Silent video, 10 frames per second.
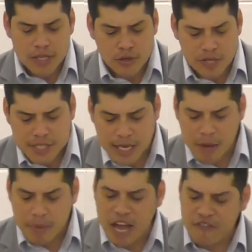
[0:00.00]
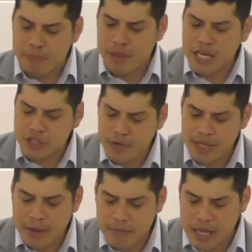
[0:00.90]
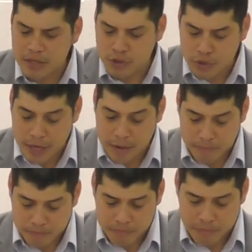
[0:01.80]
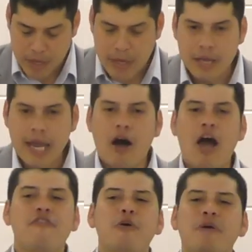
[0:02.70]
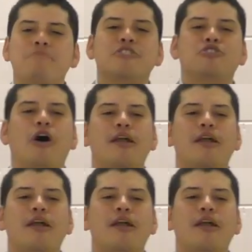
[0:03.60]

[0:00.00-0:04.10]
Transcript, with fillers: do the same, but have pleasure in them that do them. Now, I've heard people try